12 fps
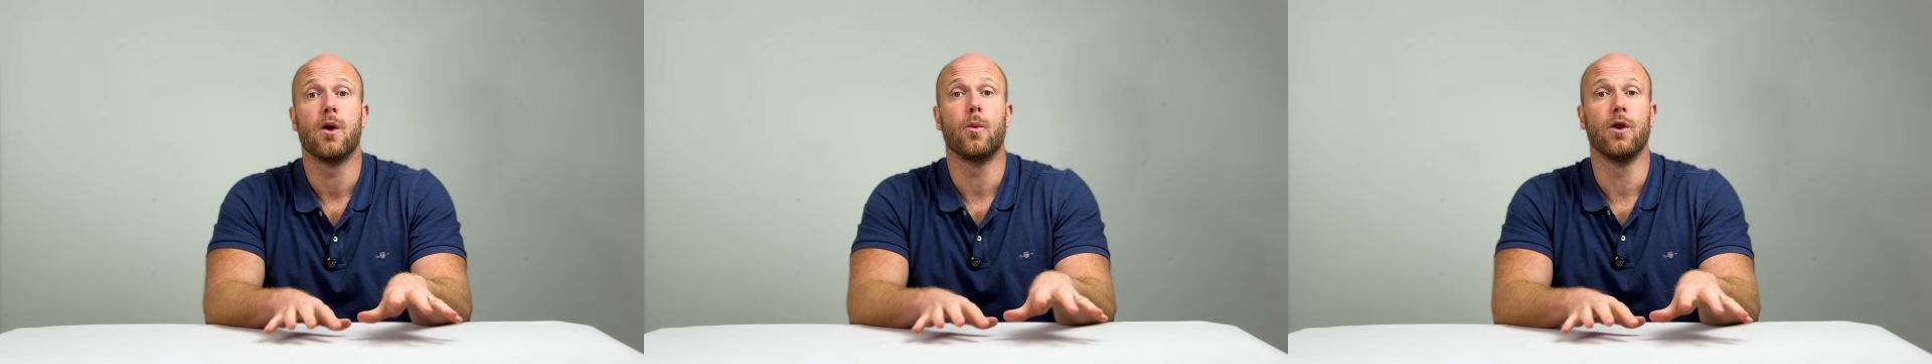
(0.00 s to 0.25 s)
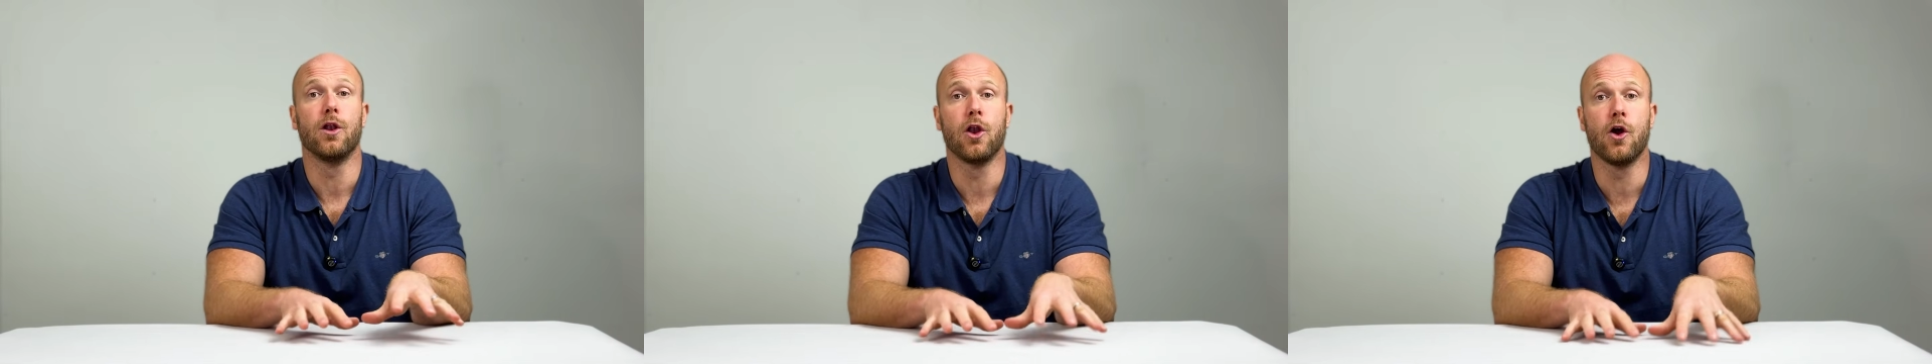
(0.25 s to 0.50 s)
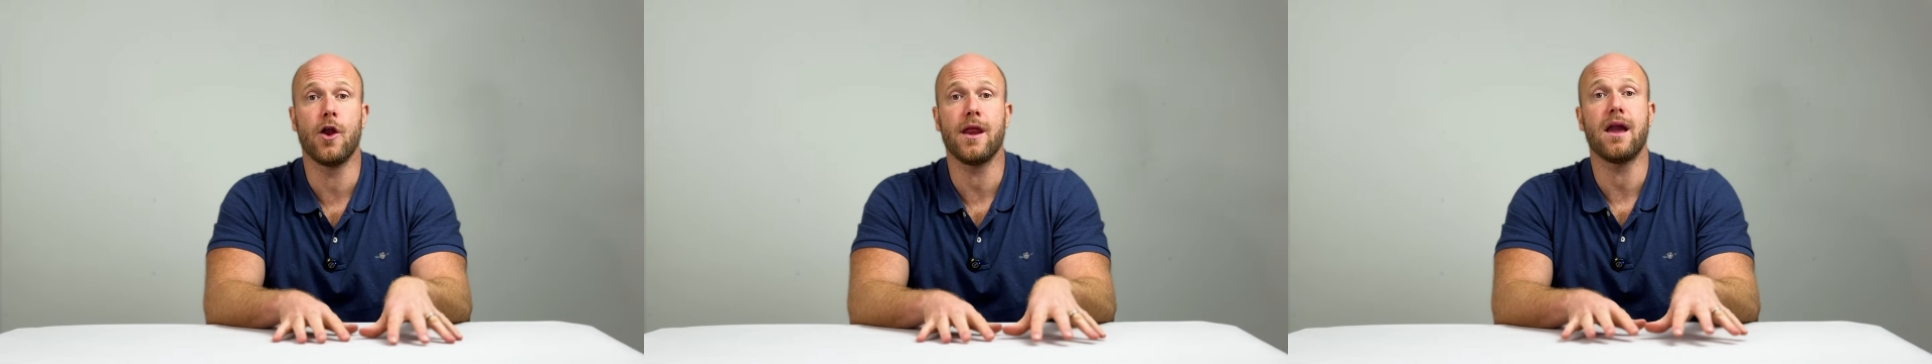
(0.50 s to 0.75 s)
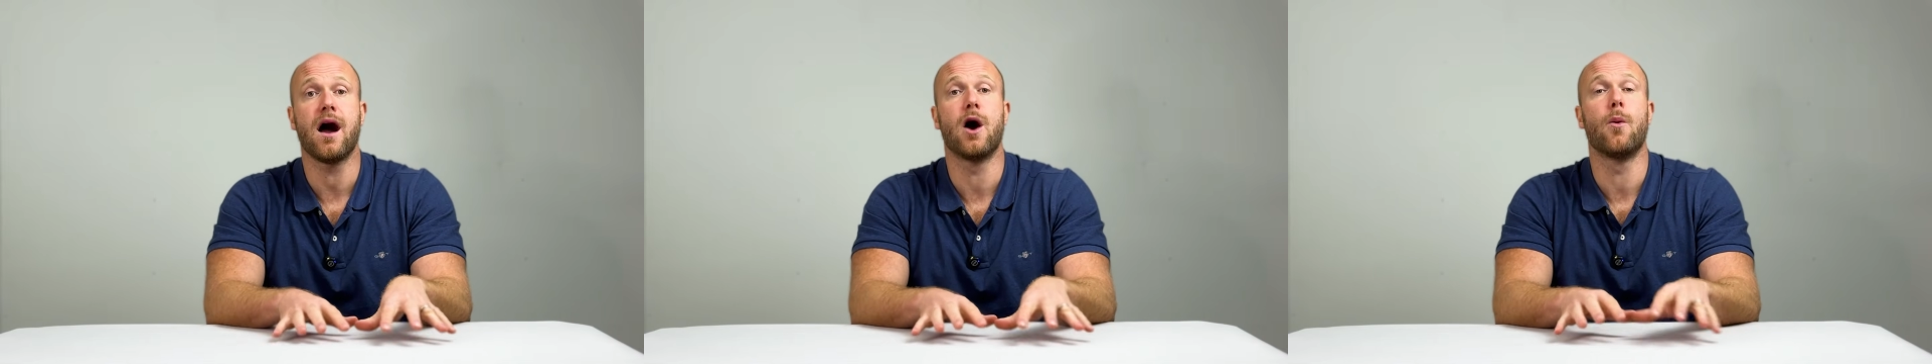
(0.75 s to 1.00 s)
We're learning
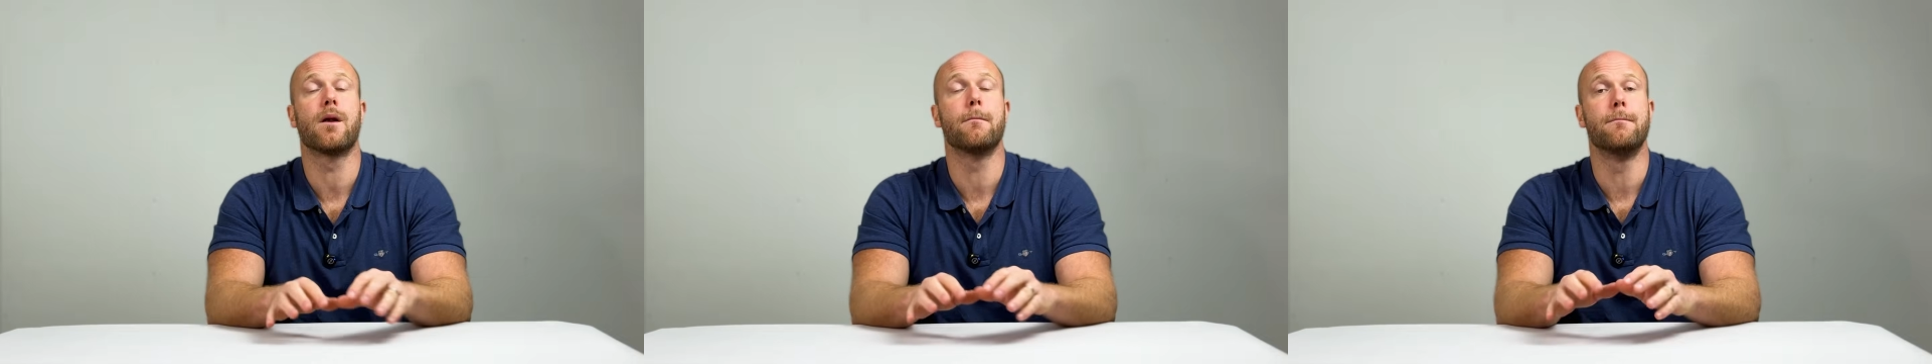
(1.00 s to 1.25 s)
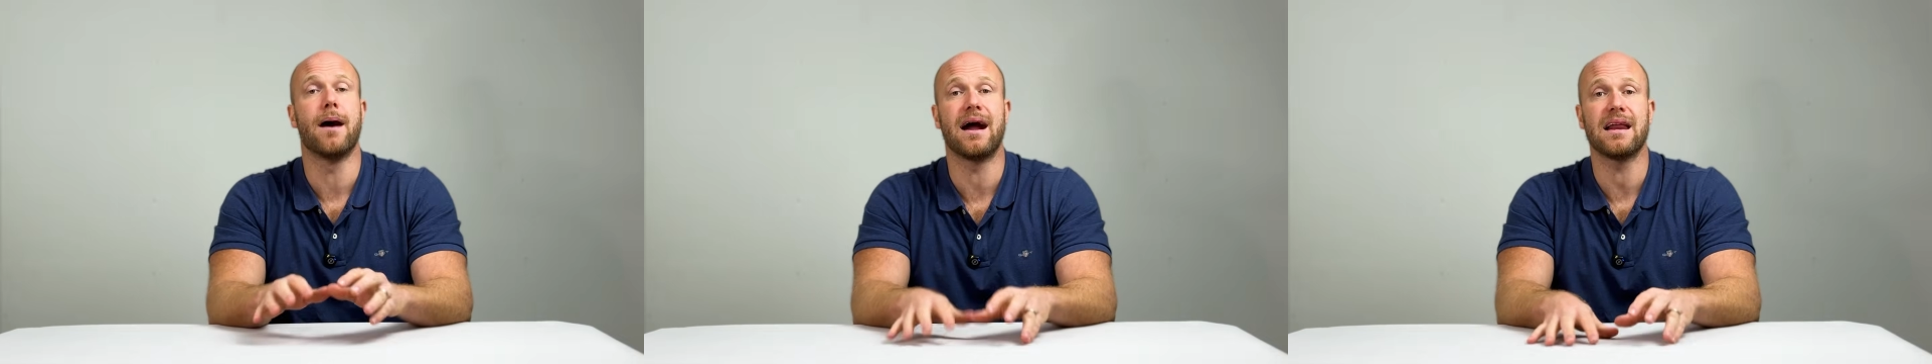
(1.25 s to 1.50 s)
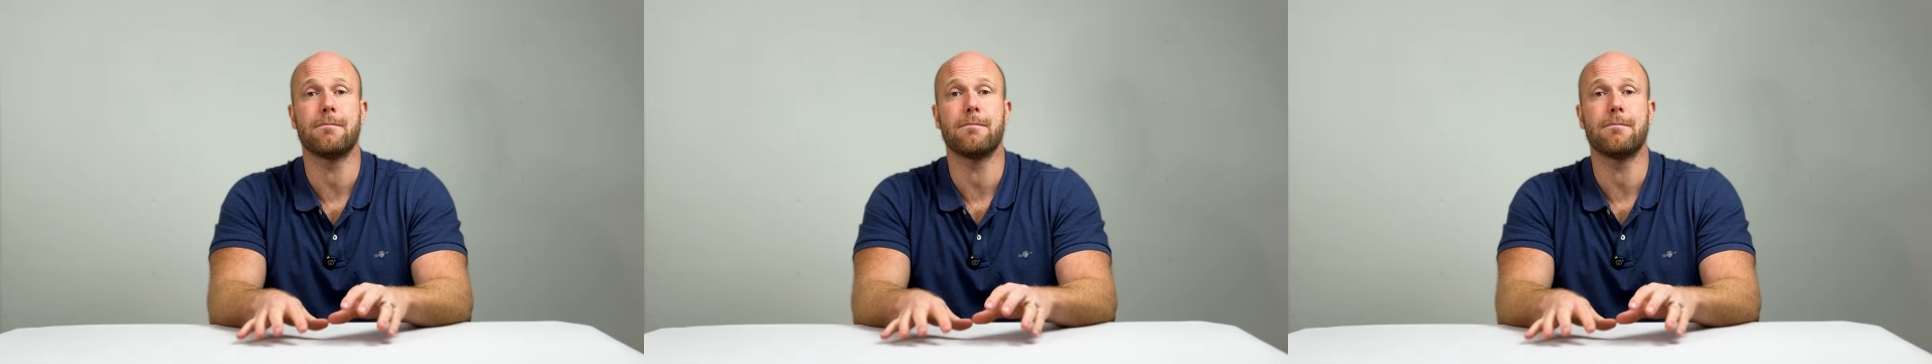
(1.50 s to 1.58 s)
how our body